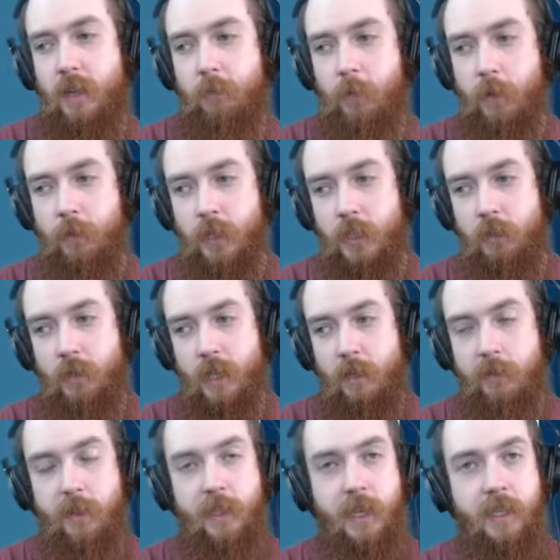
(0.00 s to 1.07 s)
if we were to
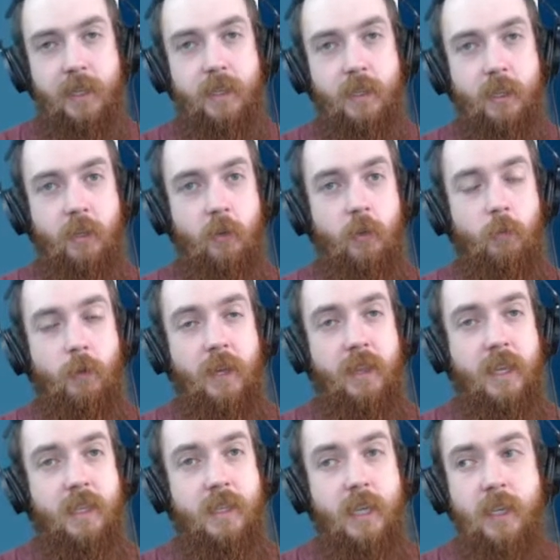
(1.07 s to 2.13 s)
calculate it, the way
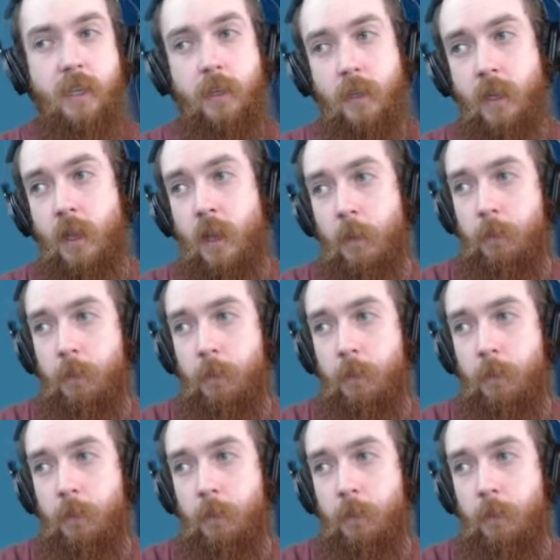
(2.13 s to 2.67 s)
they did in